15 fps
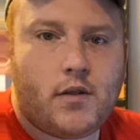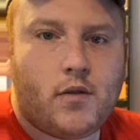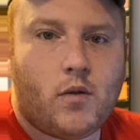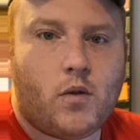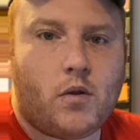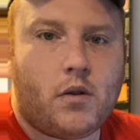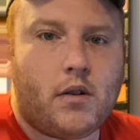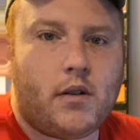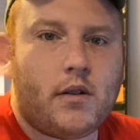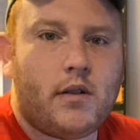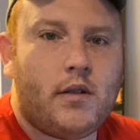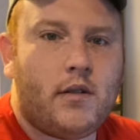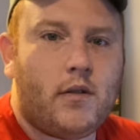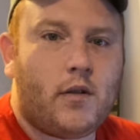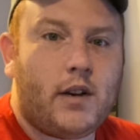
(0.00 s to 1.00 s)
or
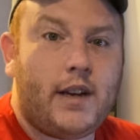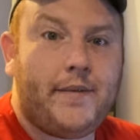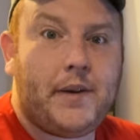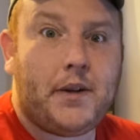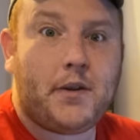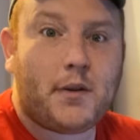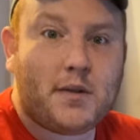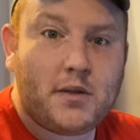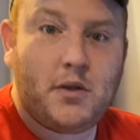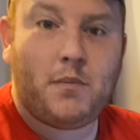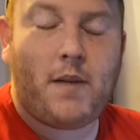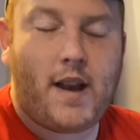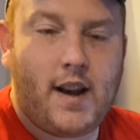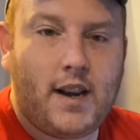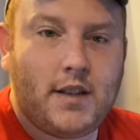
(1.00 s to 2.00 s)
even adults who
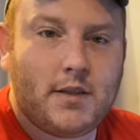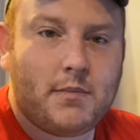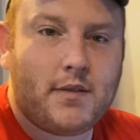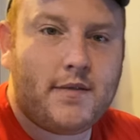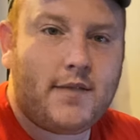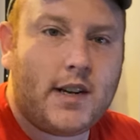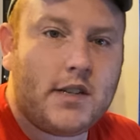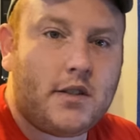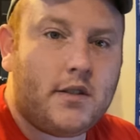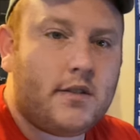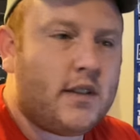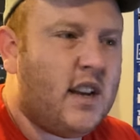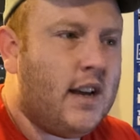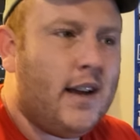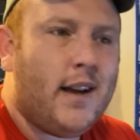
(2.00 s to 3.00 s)
may need some refreshers,
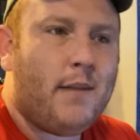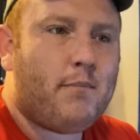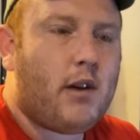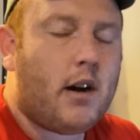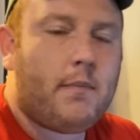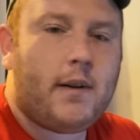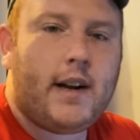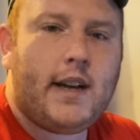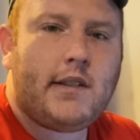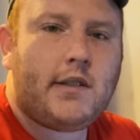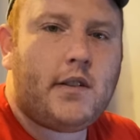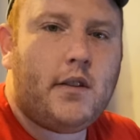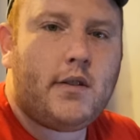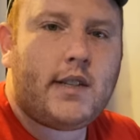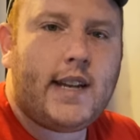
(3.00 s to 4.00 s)
proper nouns are
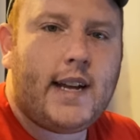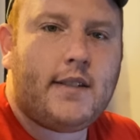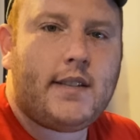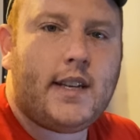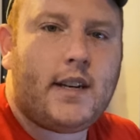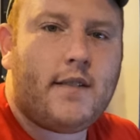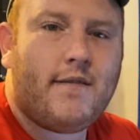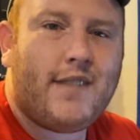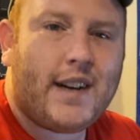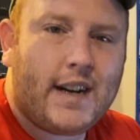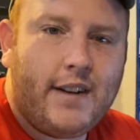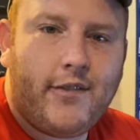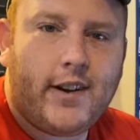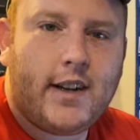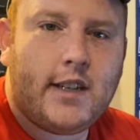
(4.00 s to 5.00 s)
those nouns that are
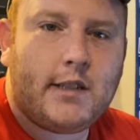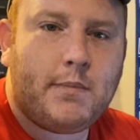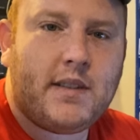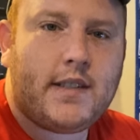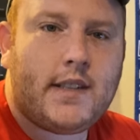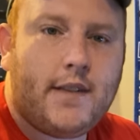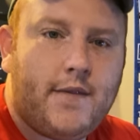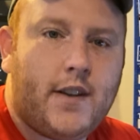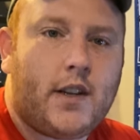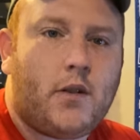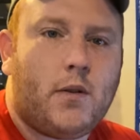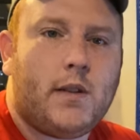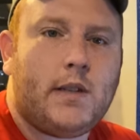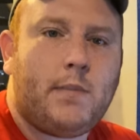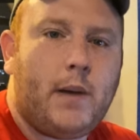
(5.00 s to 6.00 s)
very specific
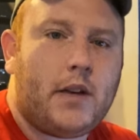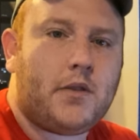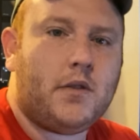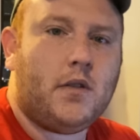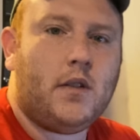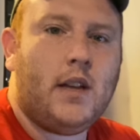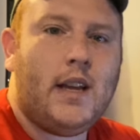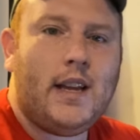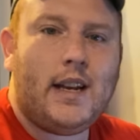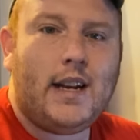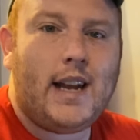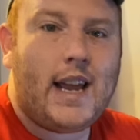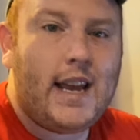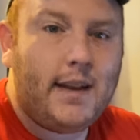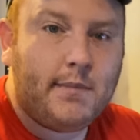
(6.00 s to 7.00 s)
or special.
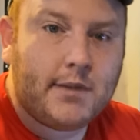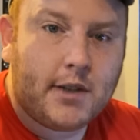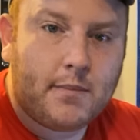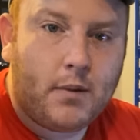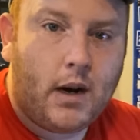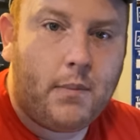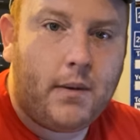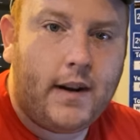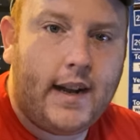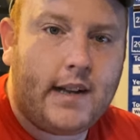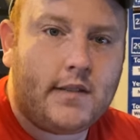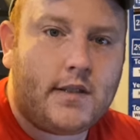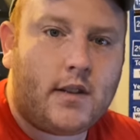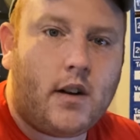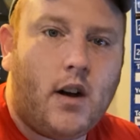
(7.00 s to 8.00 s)
Names are proper
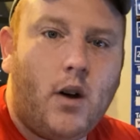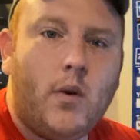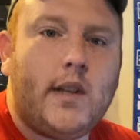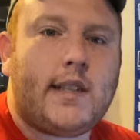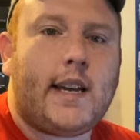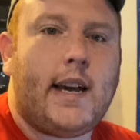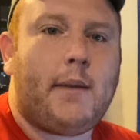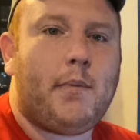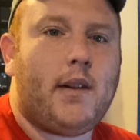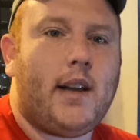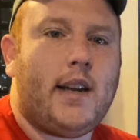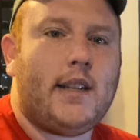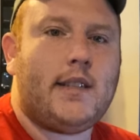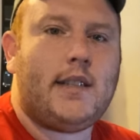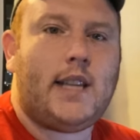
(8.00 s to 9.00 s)
nouns. They're always
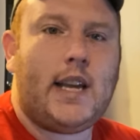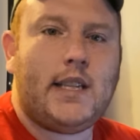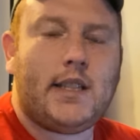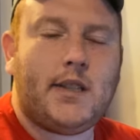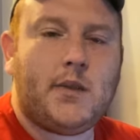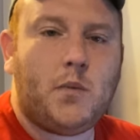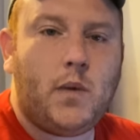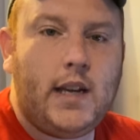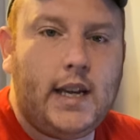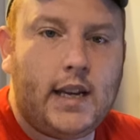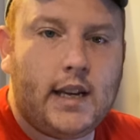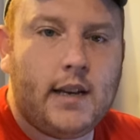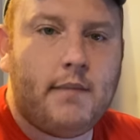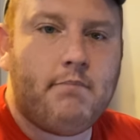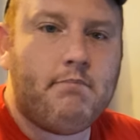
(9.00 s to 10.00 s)
capitalized. Days of the week,
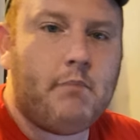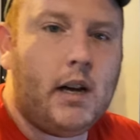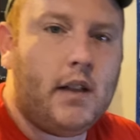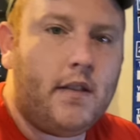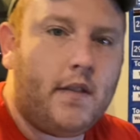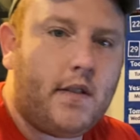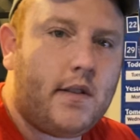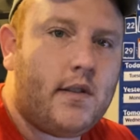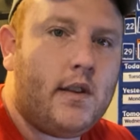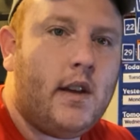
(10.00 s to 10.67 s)
months,